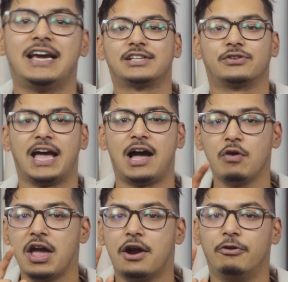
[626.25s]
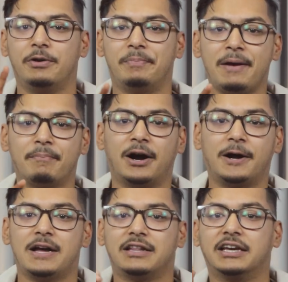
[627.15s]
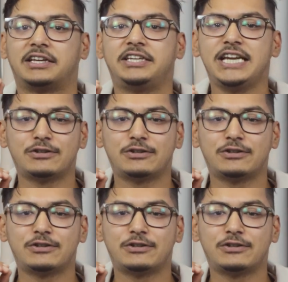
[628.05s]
So now, remember, the key